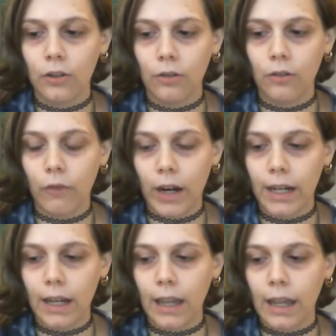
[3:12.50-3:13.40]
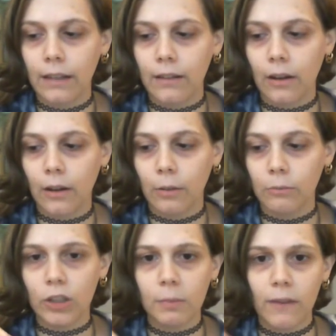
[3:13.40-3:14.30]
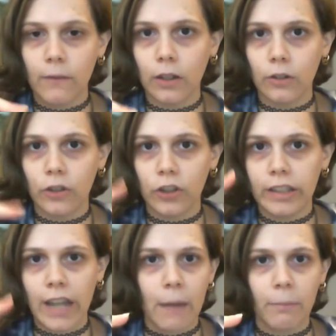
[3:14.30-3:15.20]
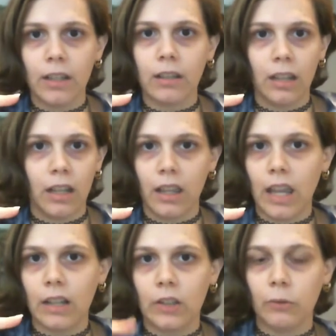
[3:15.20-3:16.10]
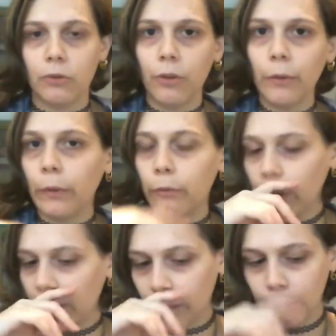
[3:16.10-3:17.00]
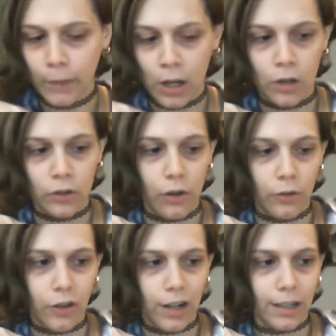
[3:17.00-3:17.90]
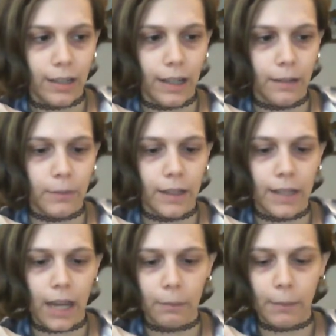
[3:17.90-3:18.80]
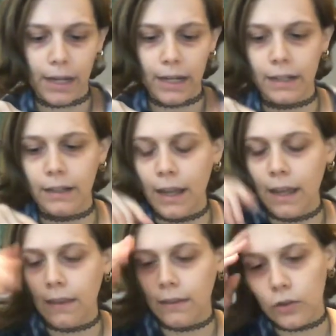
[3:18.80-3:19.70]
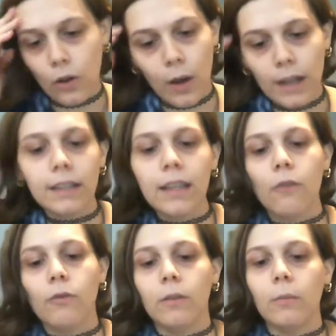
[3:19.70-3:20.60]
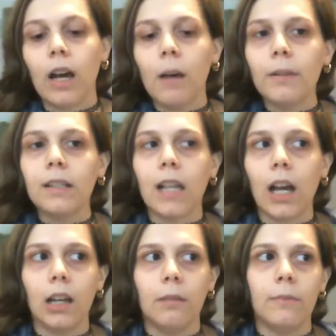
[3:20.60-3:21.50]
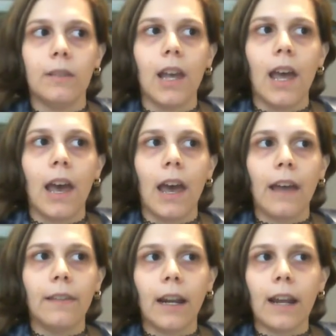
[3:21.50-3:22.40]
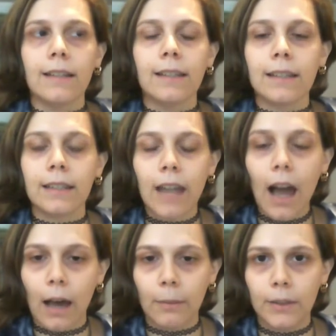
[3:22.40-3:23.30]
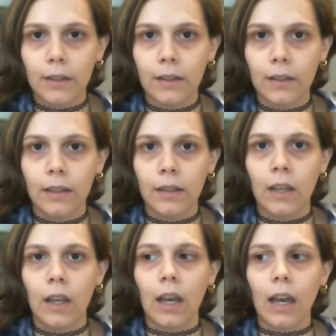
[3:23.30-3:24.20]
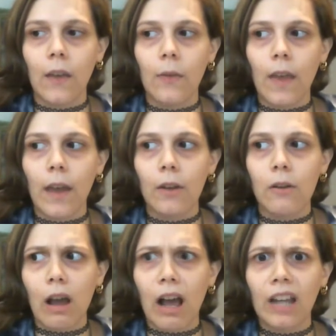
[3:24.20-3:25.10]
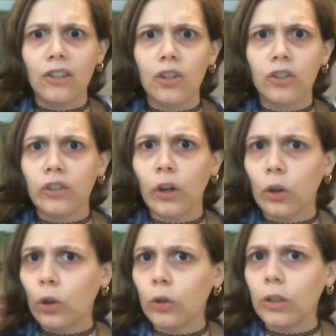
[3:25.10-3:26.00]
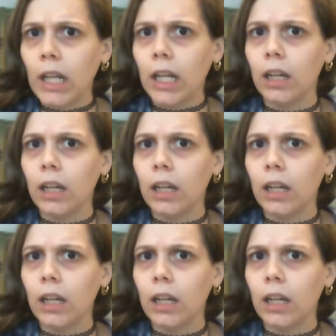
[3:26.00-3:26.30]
Right? And just my fingers just tapping in that sort of rhythm. So I was trying to get him to attack my hand. So I did that rhythm a couple of times, and then I stopped, and then I just heard it.